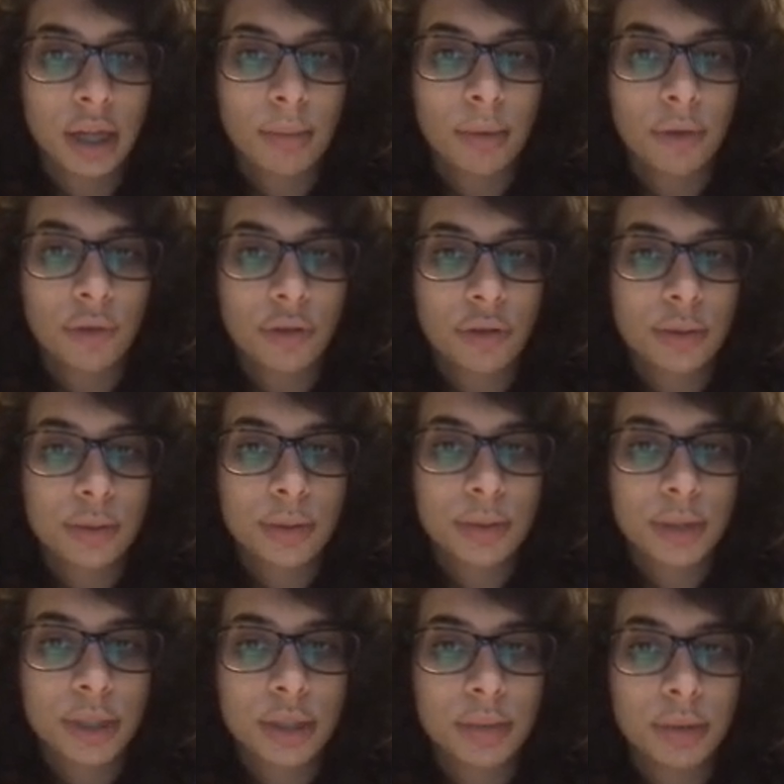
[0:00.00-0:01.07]
My first
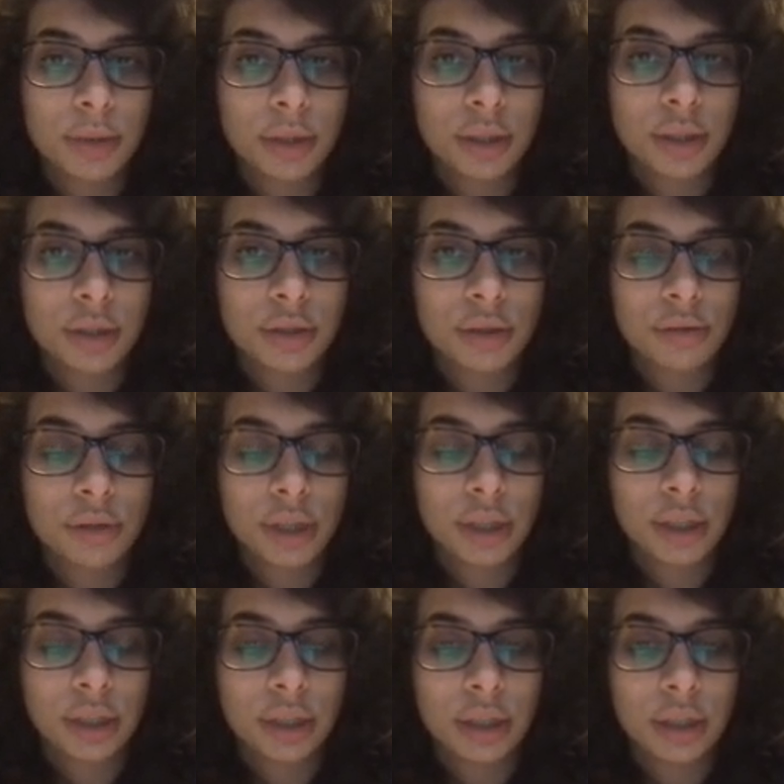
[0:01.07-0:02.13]
responsibility is to create
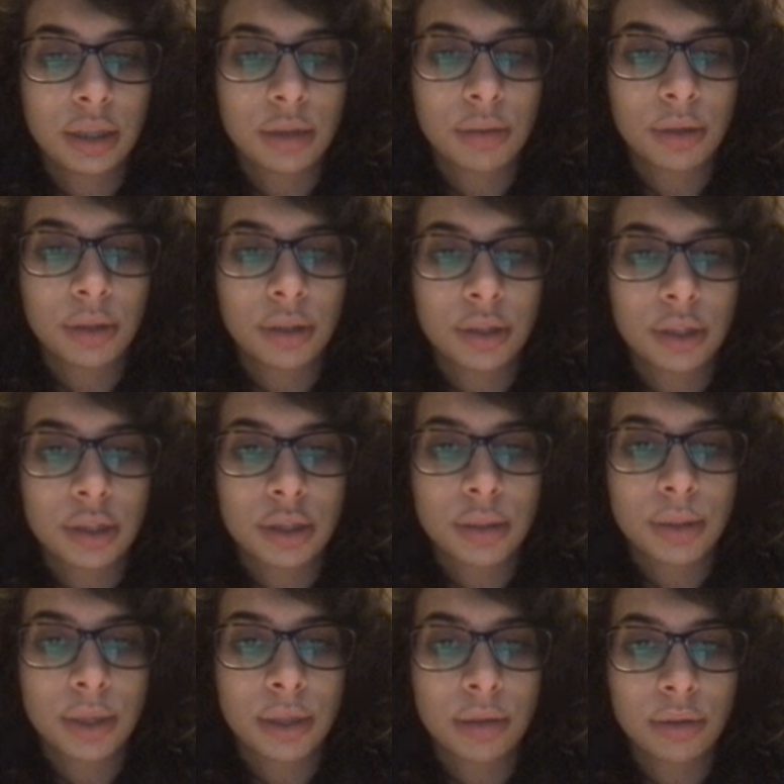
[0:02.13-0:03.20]
an inequality.
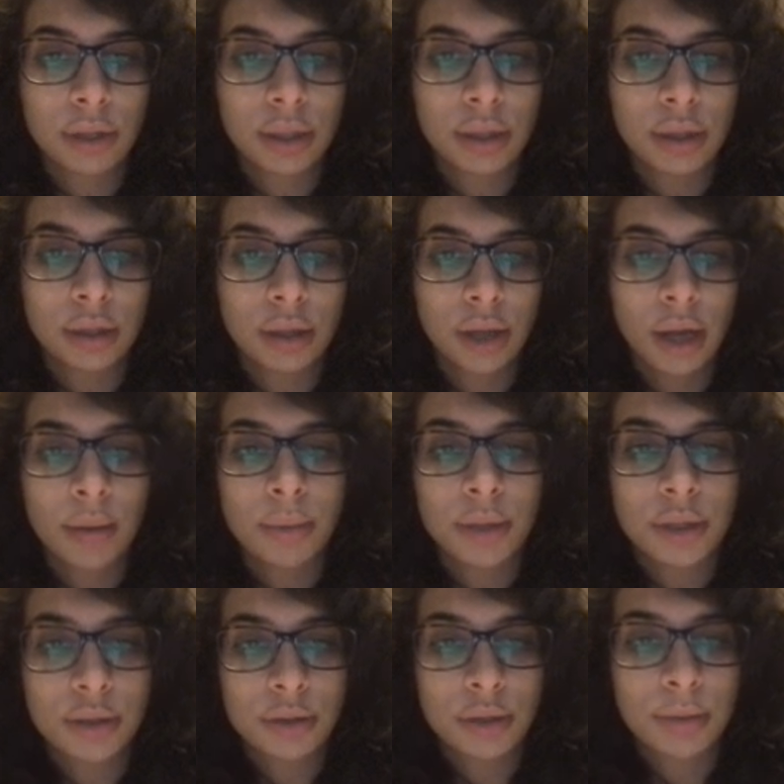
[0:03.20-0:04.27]
So I know that how
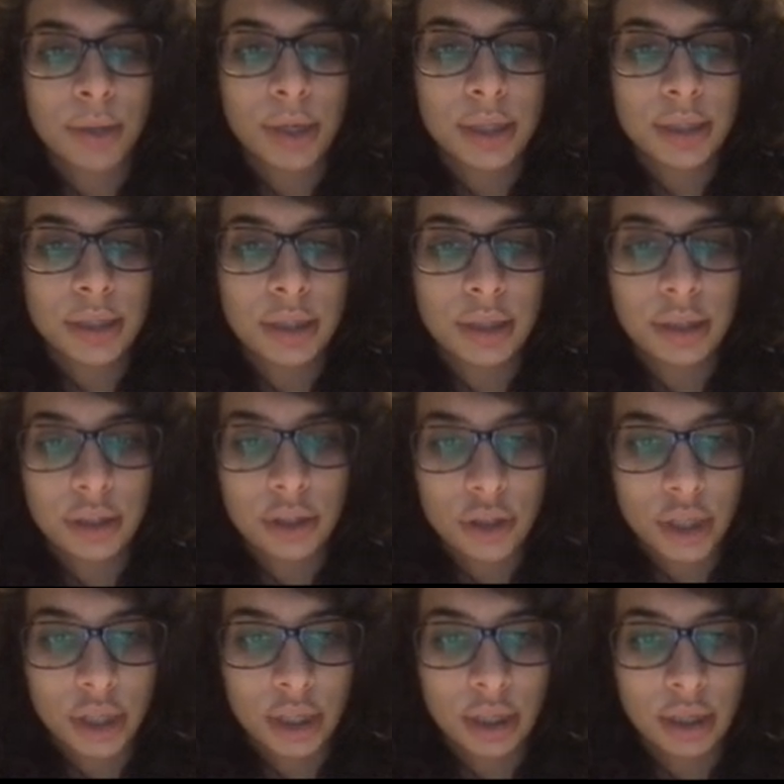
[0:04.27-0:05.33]
much deposited in the
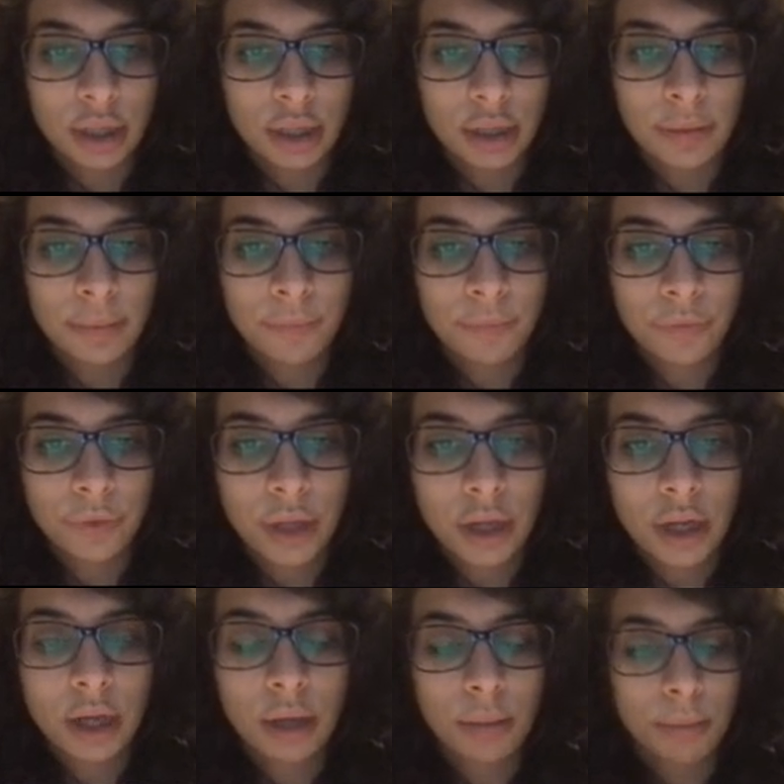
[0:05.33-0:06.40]
checking account
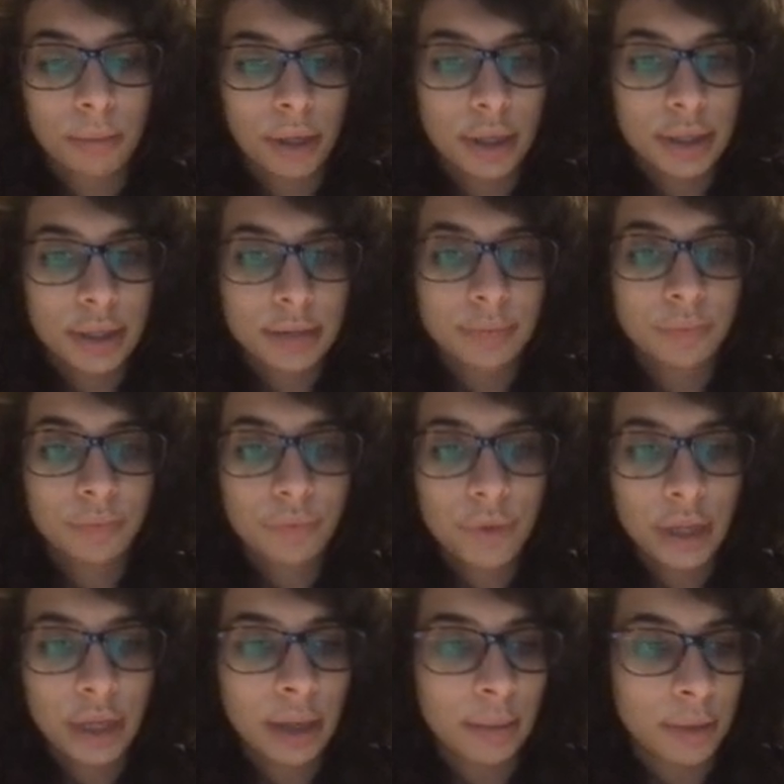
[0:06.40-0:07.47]
plus
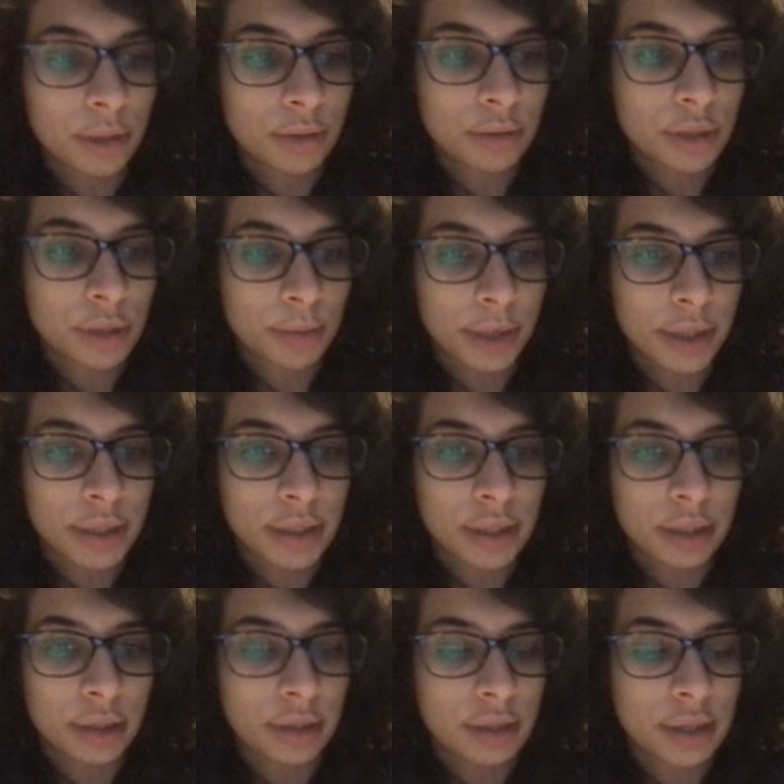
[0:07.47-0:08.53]
how much was deposited
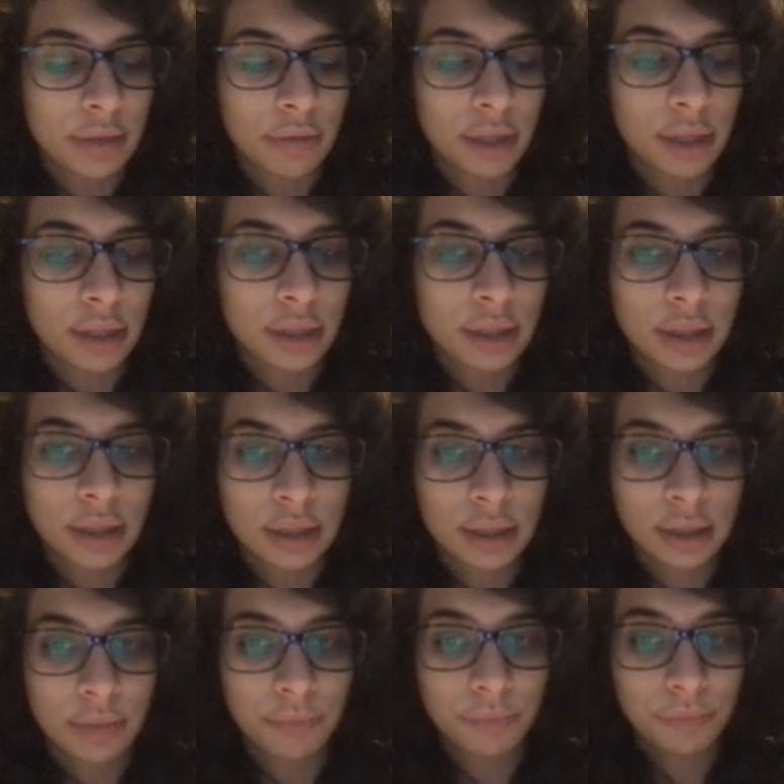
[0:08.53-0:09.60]
in the
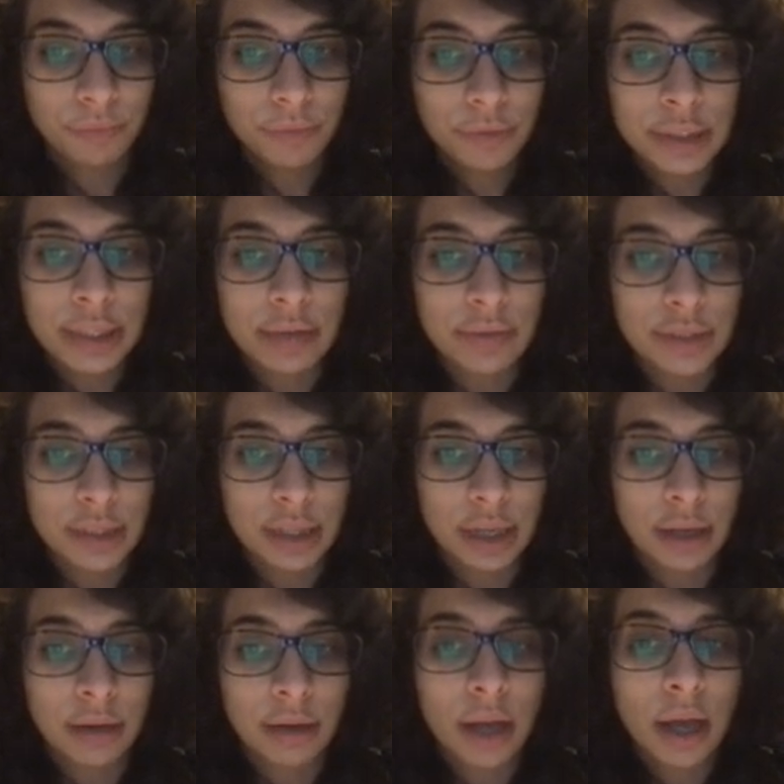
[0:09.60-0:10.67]
savings
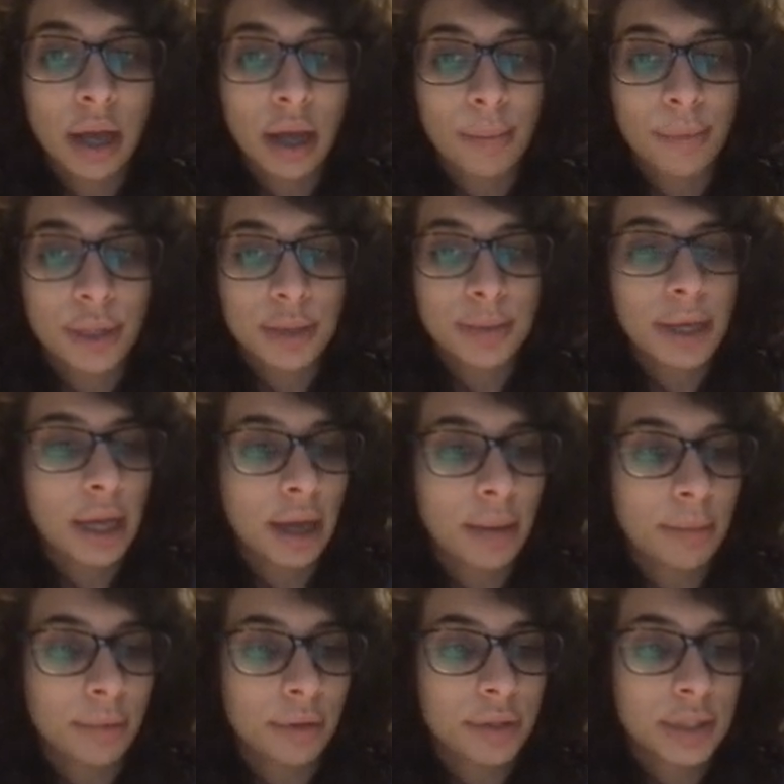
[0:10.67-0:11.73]
account must be at
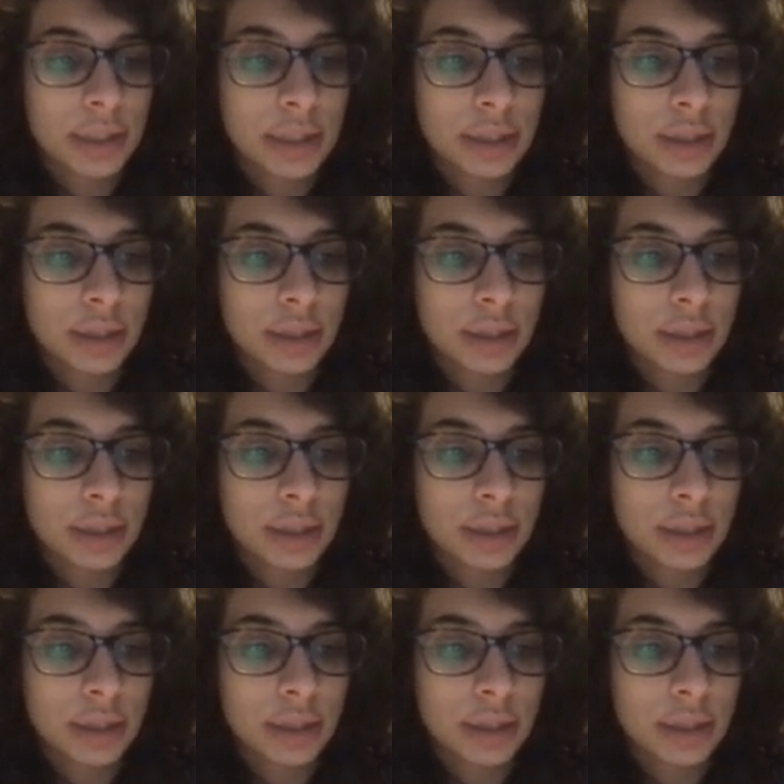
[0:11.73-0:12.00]
most